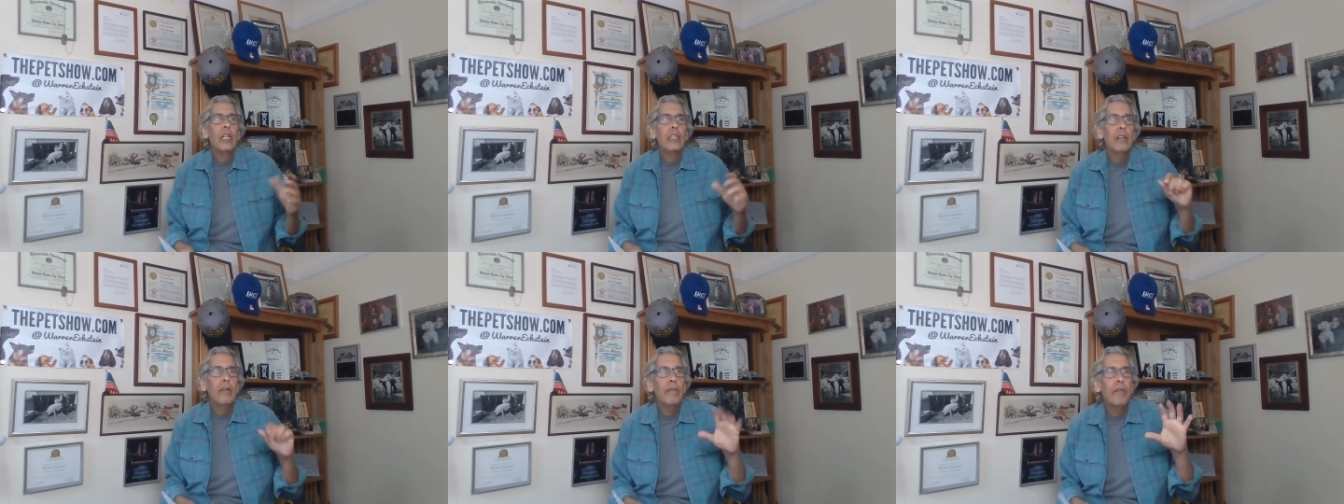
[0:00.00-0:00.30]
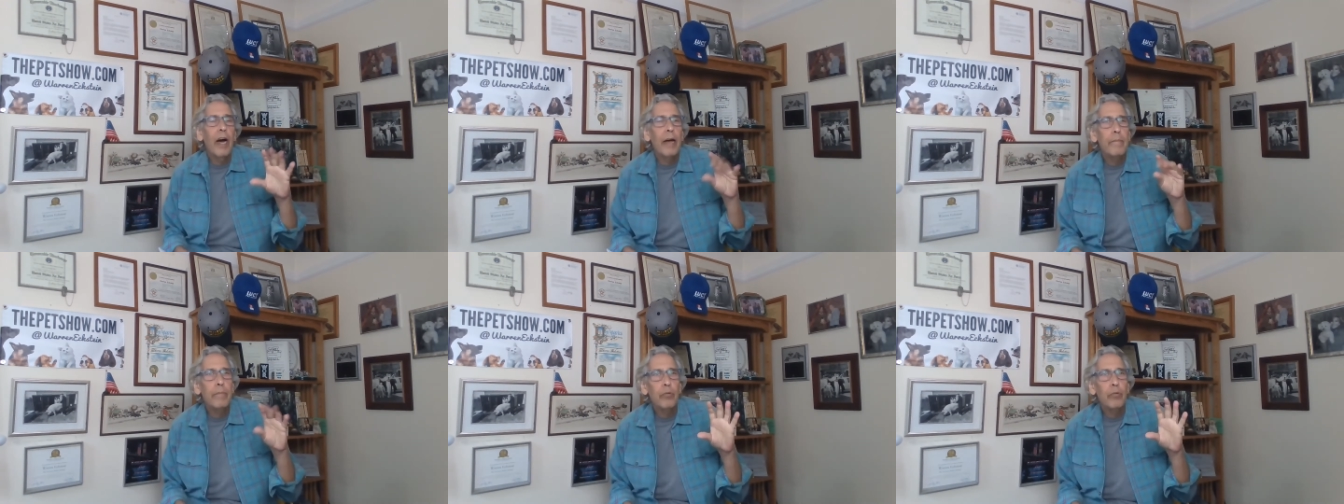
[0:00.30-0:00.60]
the
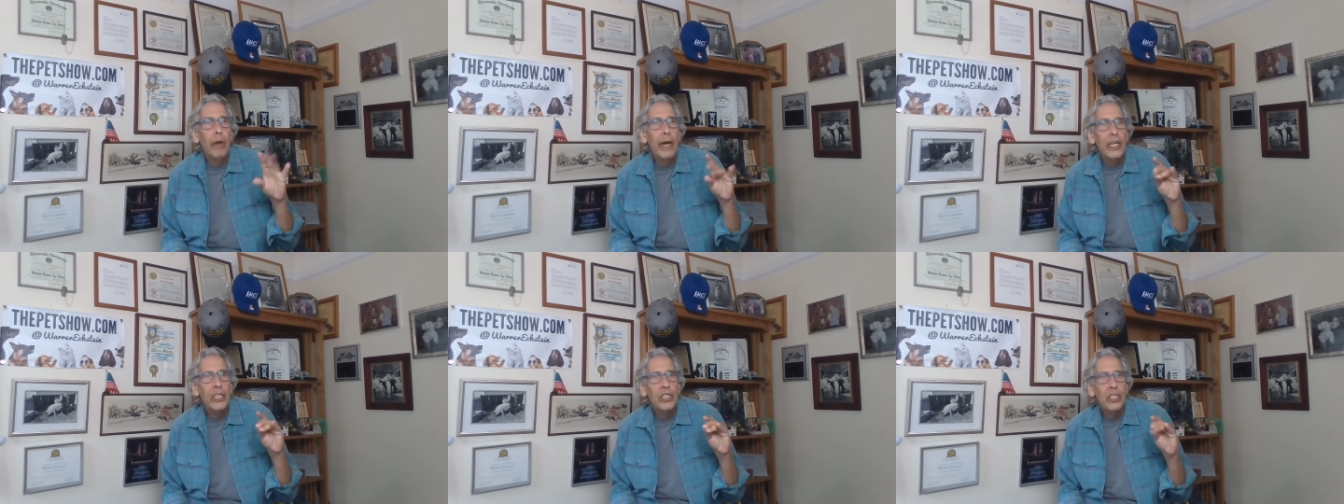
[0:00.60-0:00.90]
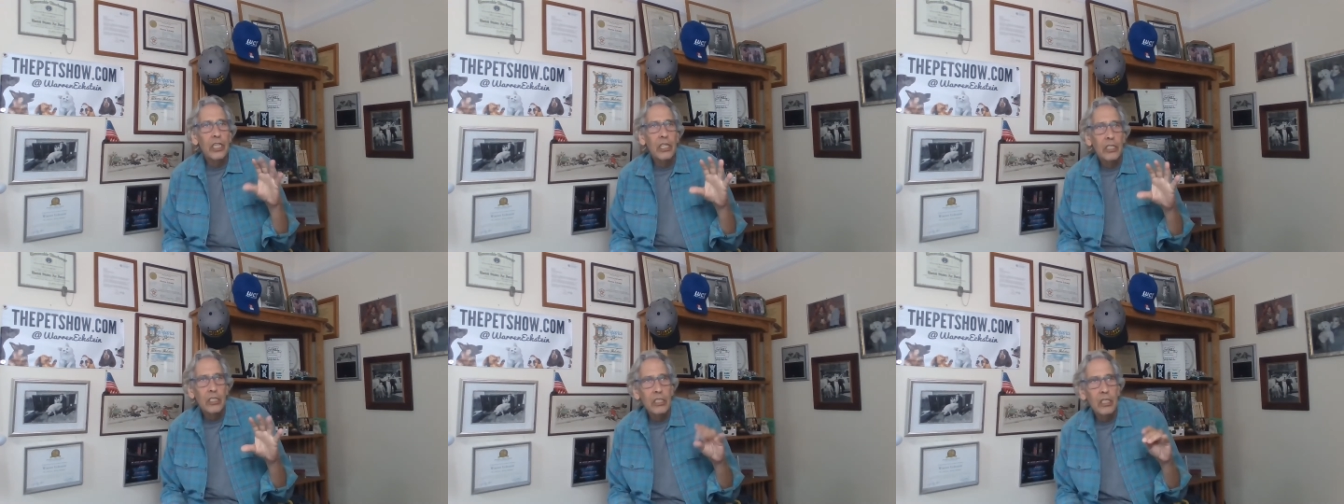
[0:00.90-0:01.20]

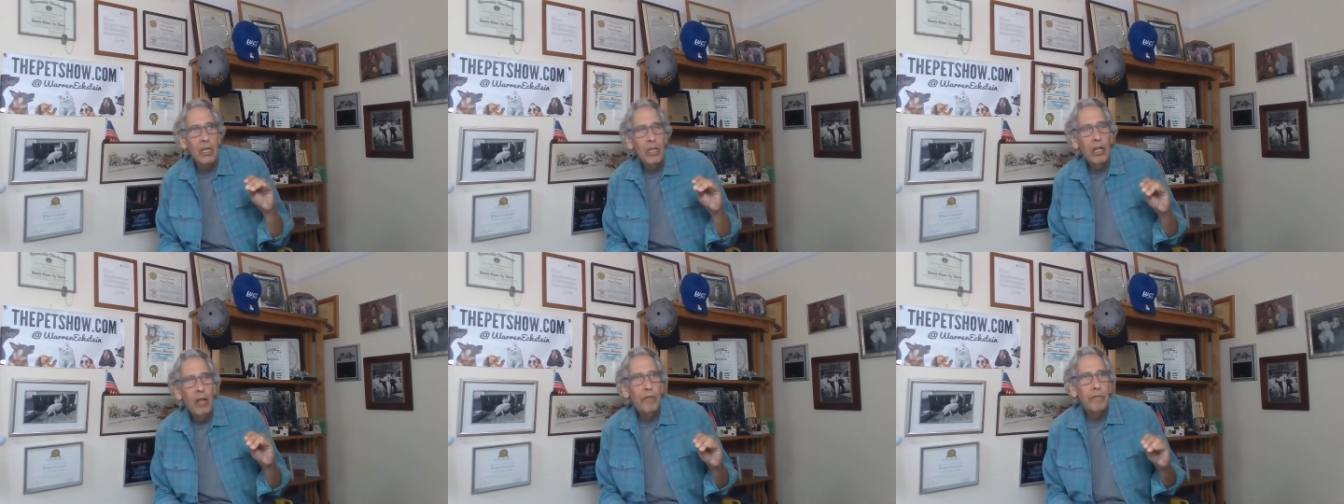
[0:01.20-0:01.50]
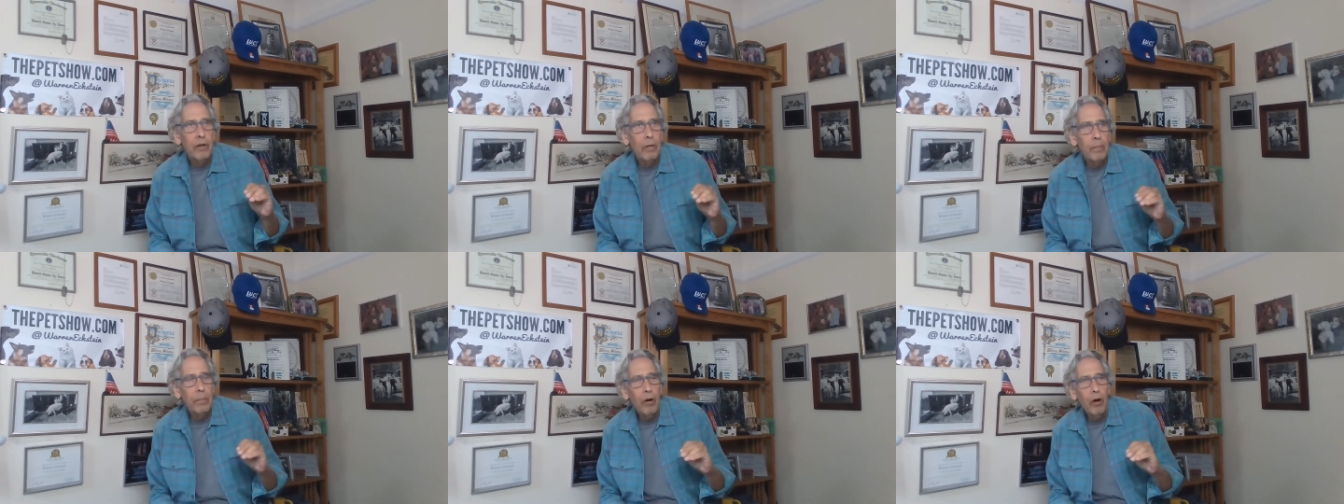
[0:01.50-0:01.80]
vibrations
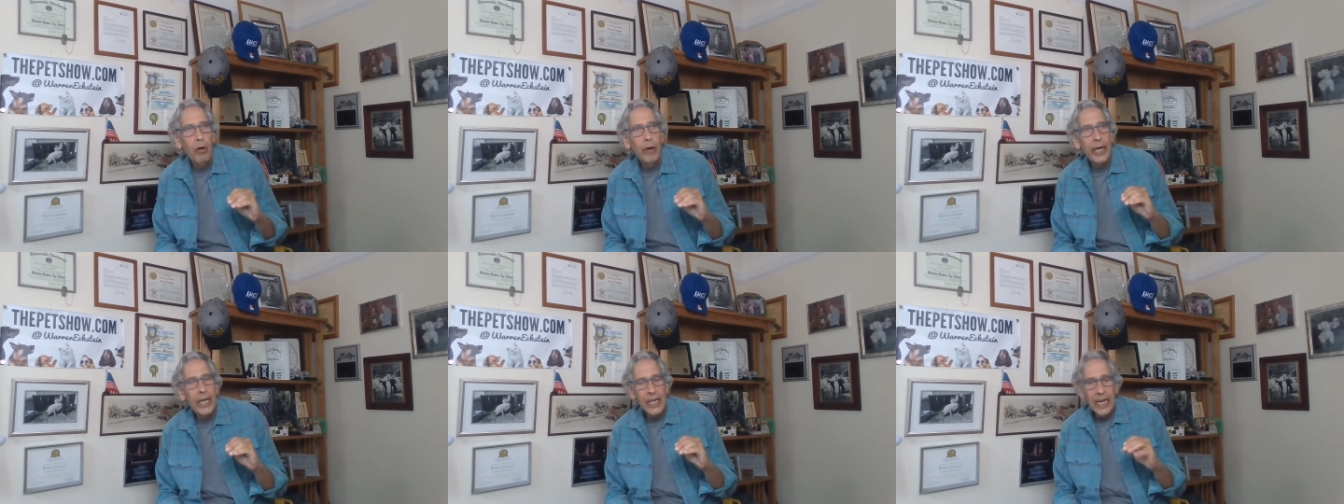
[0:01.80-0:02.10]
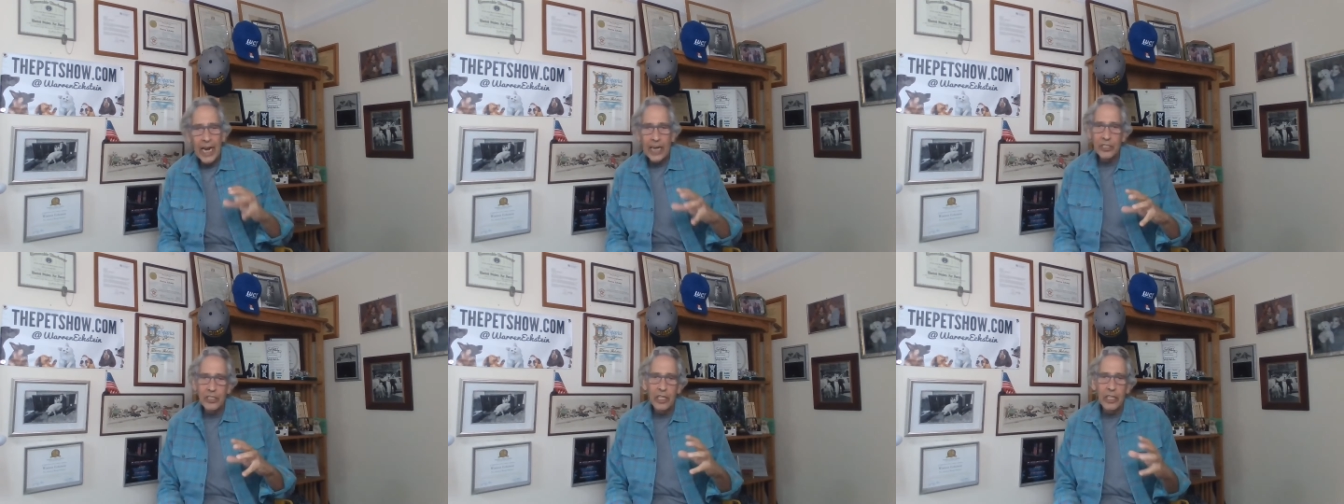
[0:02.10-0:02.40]
from purring can
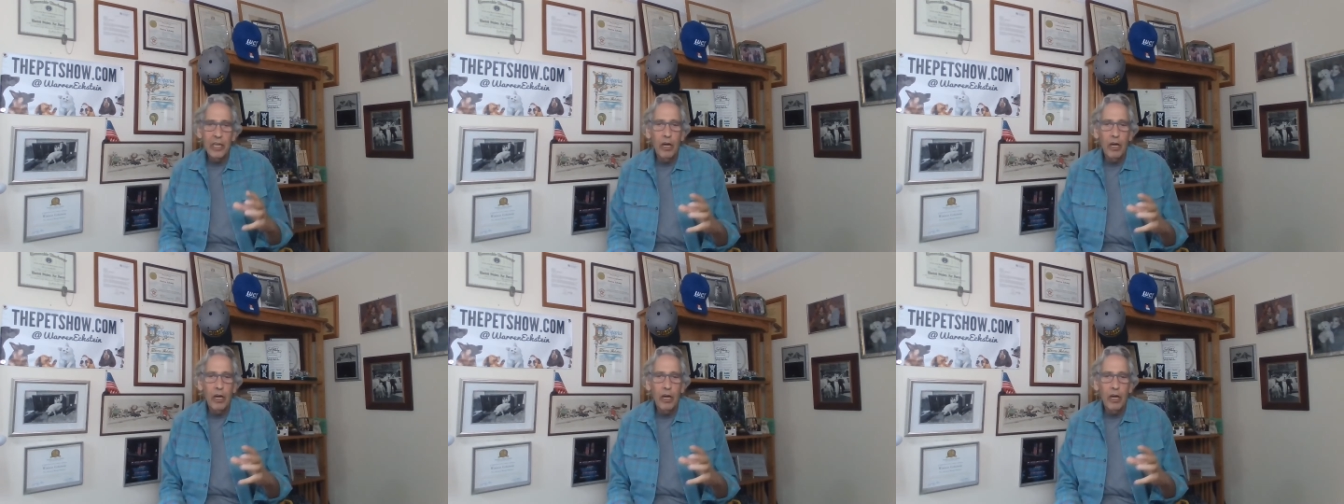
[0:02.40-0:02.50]
actually